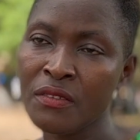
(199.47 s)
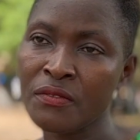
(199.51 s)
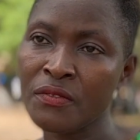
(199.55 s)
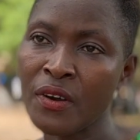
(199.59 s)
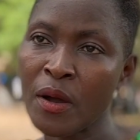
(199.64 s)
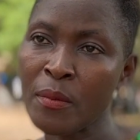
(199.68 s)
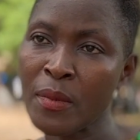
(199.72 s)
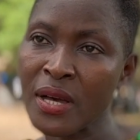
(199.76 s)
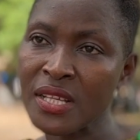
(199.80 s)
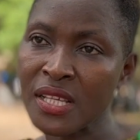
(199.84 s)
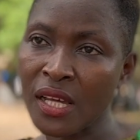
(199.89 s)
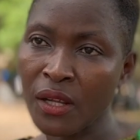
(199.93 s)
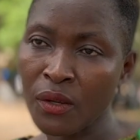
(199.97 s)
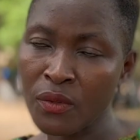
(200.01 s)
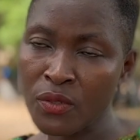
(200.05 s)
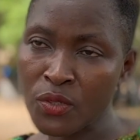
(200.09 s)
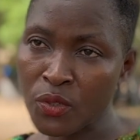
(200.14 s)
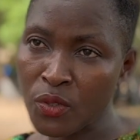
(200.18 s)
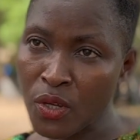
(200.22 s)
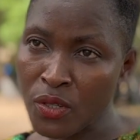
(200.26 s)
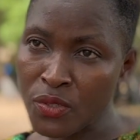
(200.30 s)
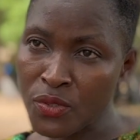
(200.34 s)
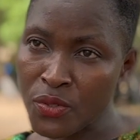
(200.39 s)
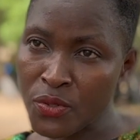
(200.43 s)
farmers are not
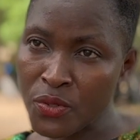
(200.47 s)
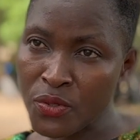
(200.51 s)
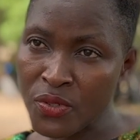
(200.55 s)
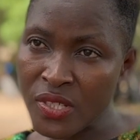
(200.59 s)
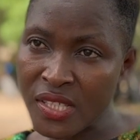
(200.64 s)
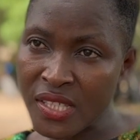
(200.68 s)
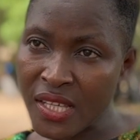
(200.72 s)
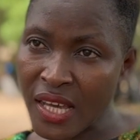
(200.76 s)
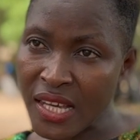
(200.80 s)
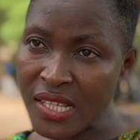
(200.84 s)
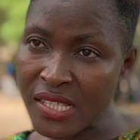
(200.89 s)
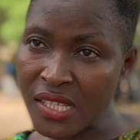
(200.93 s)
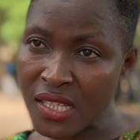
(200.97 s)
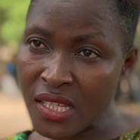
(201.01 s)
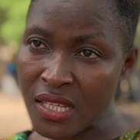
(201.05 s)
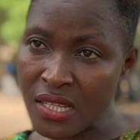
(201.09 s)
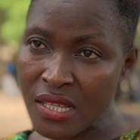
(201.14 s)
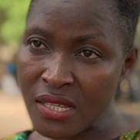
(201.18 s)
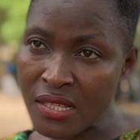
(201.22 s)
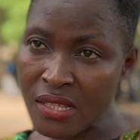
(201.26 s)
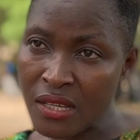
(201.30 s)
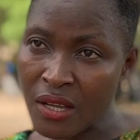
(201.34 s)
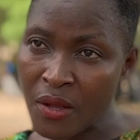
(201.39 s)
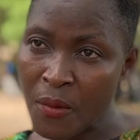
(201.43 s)
going to use their
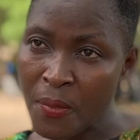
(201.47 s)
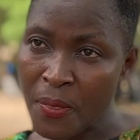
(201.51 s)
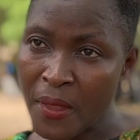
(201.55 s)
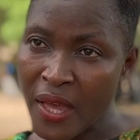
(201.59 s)
seeds,